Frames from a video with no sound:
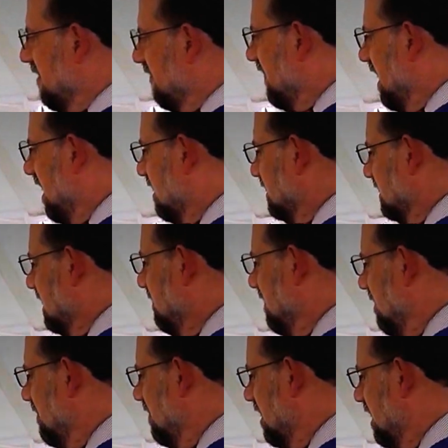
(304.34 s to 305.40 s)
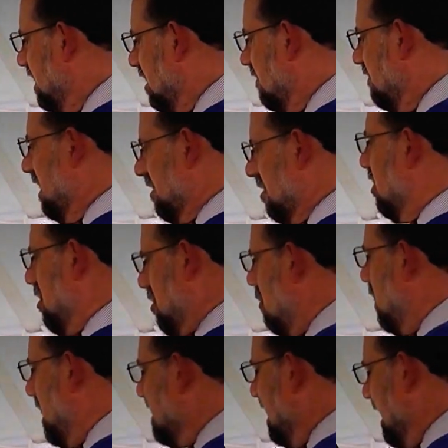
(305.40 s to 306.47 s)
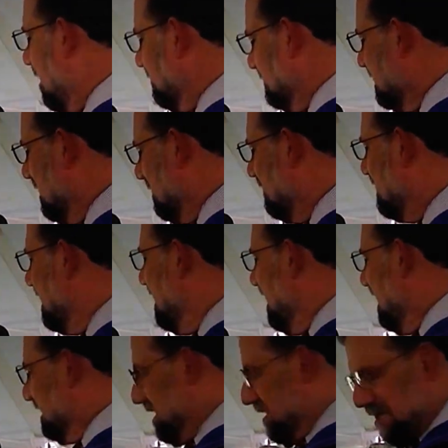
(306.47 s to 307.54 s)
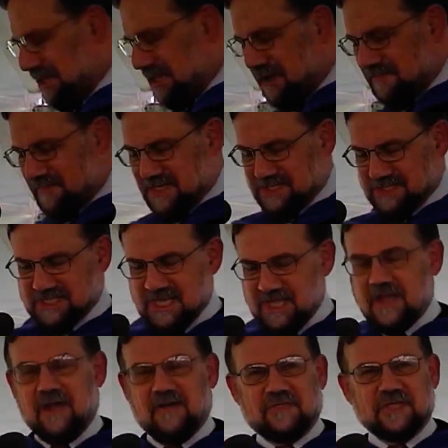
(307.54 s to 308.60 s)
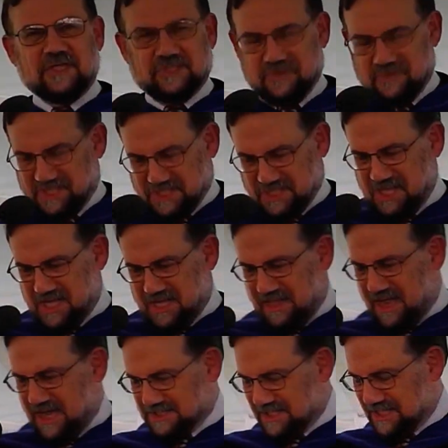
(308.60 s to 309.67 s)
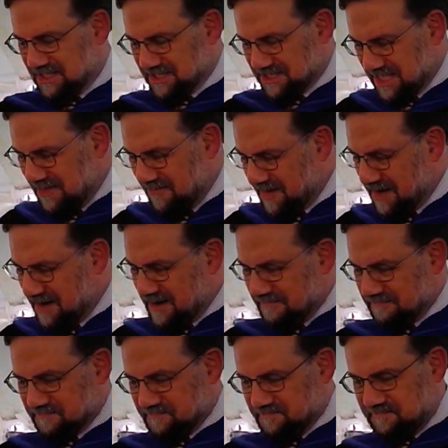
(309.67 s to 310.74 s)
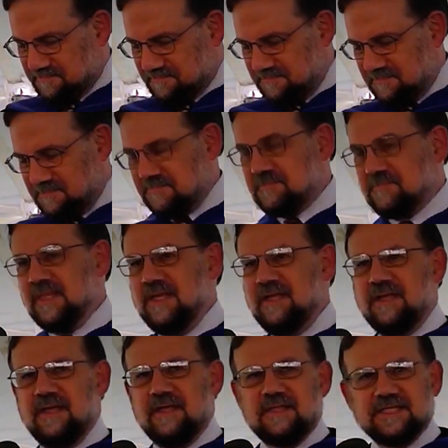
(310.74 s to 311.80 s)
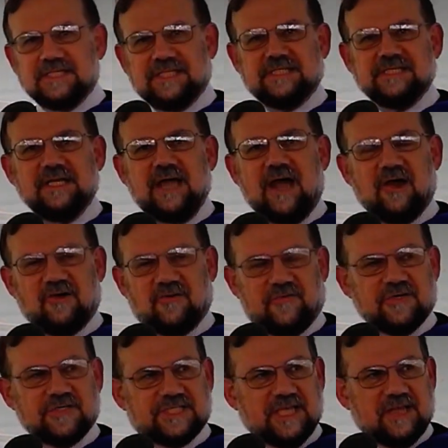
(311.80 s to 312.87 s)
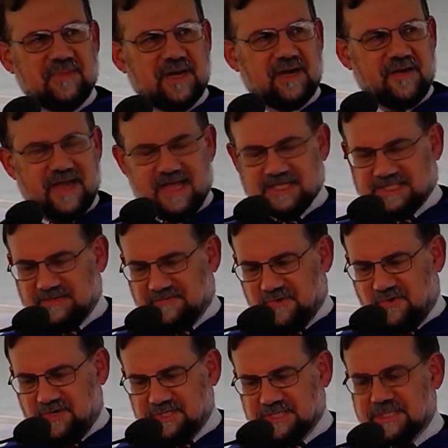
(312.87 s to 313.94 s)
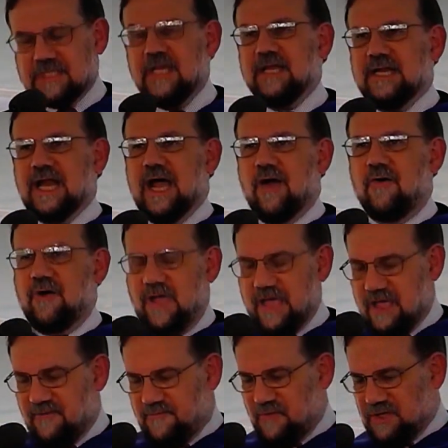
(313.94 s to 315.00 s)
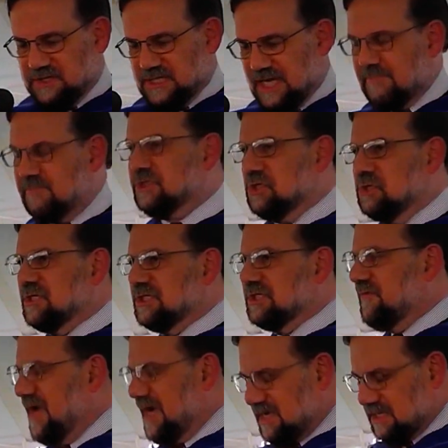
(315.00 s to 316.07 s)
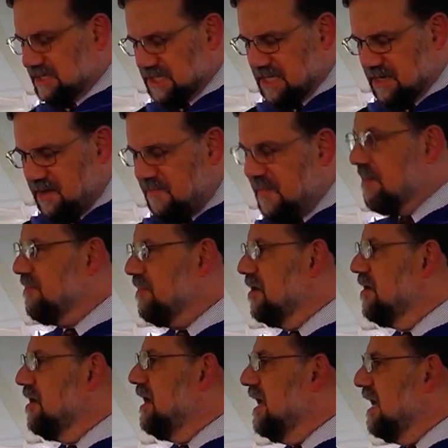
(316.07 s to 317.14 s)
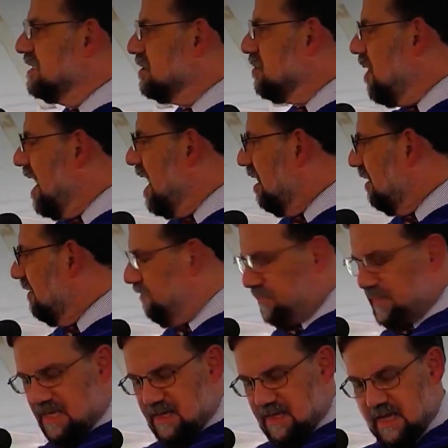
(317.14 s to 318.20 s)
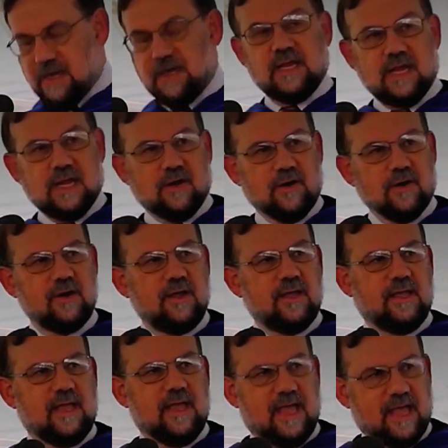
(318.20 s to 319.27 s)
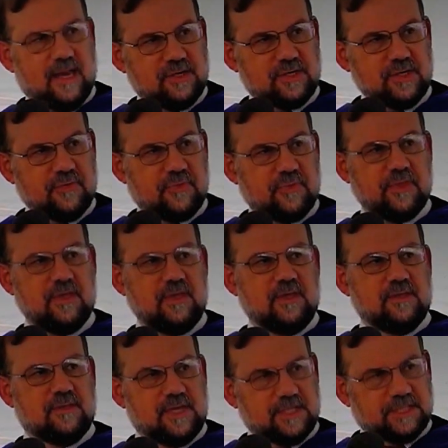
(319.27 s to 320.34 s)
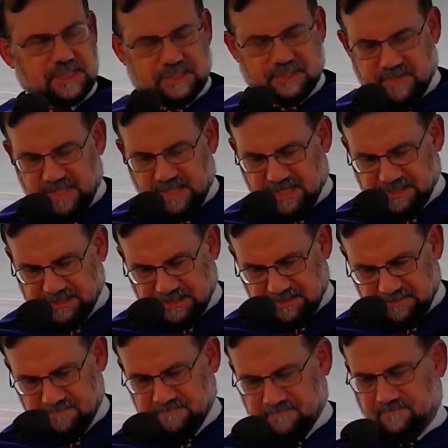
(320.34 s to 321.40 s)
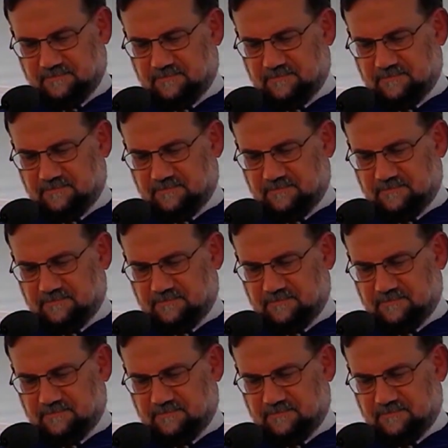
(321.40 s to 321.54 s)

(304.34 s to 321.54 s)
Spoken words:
been a faculty member here, but we count him as an alumnus of the Jewish Theological Seminary. This Hartford Seminary has, of course, now a full-time Jewish faculty member as well. And here endeth the history lesson.